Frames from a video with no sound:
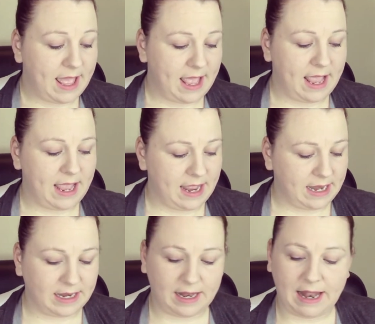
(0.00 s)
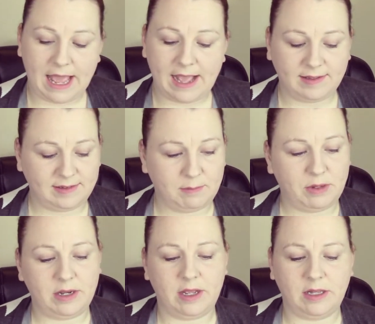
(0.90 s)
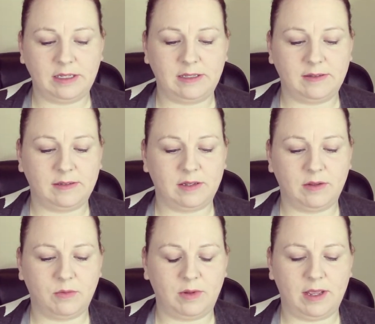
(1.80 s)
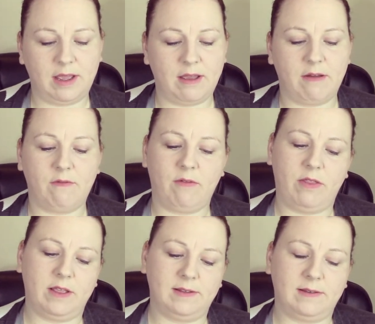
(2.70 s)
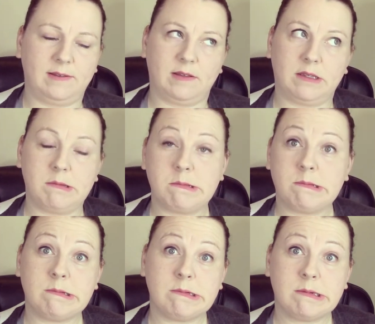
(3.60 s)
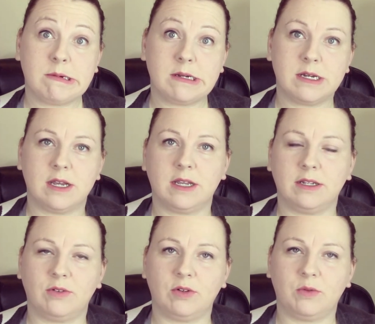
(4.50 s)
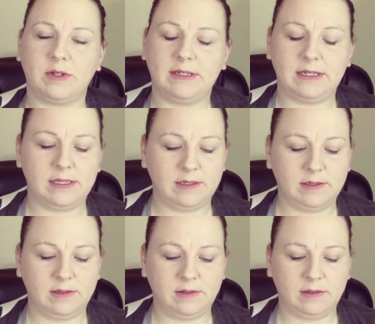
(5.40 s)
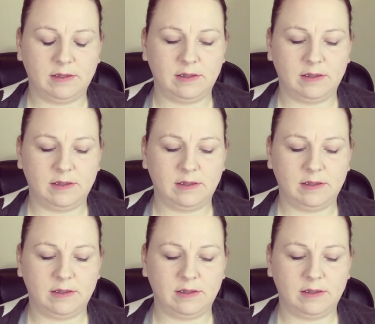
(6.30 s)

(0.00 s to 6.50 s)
And last but not least, we have this. I don't know what it is.